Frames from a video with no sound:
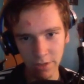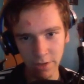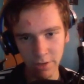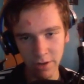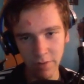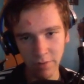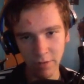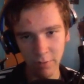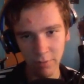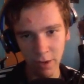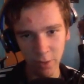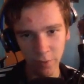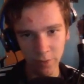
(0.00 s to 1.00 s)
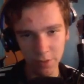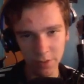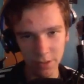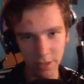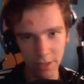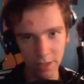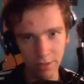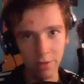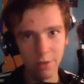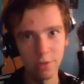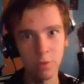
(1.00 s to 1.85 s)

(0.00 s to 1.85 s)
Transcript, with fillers: I don't have to run this thing